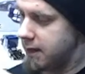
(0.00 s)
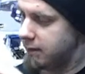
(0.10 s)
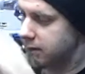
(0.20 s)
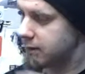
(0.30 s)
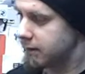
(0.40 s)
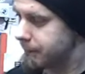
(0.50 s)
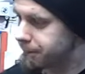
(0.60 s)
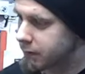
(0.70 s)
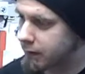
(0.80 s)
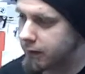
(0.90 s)
this,
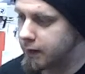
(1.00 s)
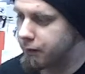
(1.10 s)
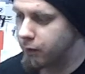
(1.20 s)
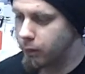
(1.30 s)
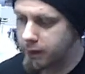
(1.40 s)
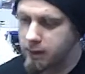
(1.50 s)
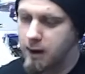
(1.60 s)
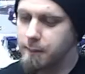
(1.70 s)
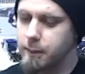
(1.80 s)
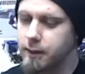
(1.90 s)
the
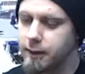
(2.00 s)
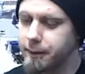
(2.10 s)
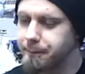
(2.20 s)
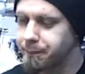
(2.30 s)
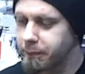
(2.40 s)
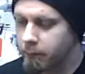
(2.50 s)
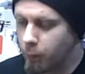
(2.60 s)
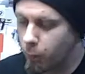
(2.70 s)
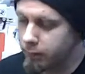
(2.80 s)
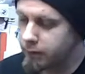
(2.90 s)
49 Merc.
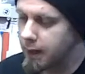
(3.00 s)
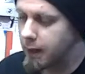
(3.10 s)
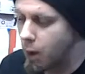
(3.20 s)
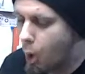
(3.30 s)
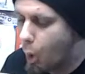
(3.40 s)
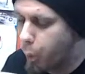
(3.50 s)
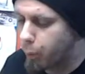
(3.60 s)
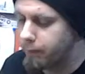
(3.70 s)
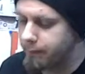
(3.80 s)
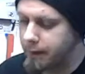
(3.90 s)
Once again,
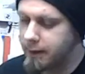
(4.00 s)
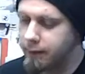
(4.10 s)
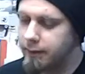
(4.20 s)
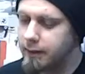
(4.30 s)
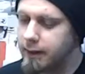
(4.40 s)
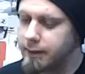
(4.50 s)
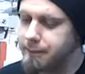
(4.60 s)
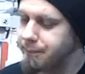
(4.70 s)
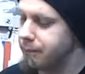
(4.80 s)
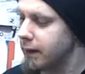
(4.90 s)
another
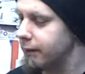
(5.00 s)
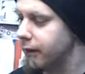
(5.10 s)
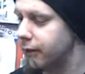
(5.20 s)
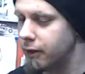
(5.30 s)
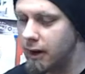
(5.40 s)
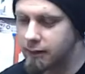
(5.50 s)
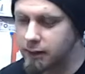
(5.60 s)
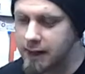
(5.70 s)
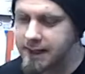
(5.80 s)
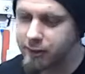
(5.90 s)

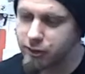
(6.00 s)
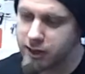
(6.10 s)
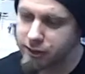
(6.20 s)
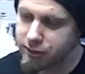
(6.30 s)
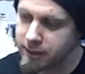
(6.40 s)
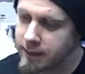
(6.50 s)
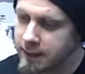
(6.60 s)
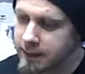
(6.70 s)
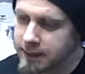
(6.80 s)
Dr. Cranky suggestion.